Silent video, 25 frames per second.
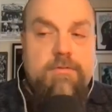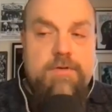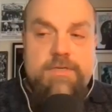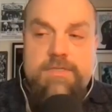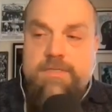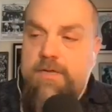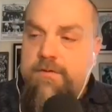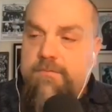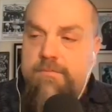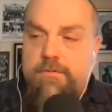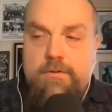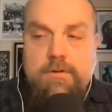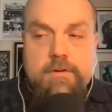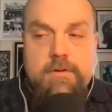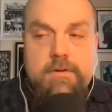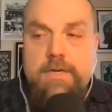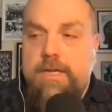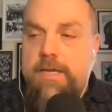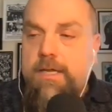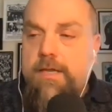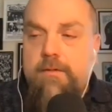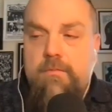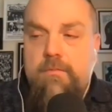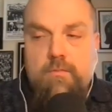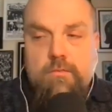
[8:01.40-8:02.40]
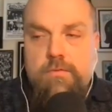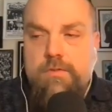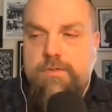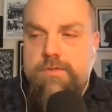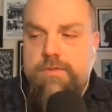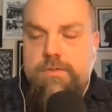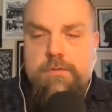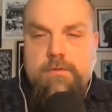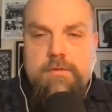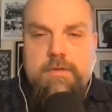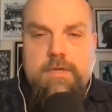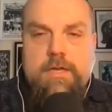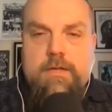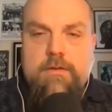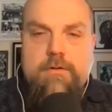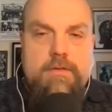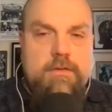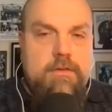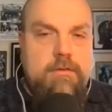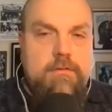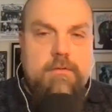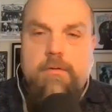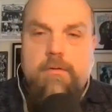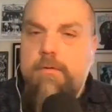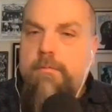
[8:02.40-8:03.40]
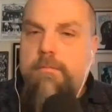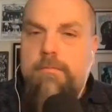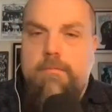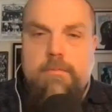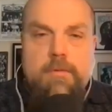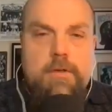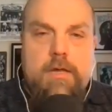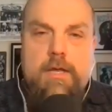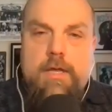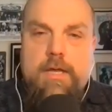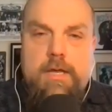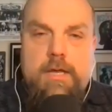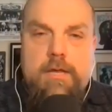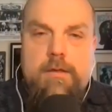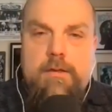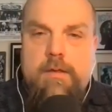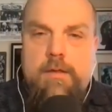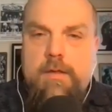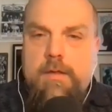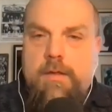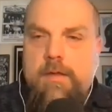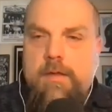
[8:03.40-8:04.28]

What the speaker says: I was never a Worcester County or what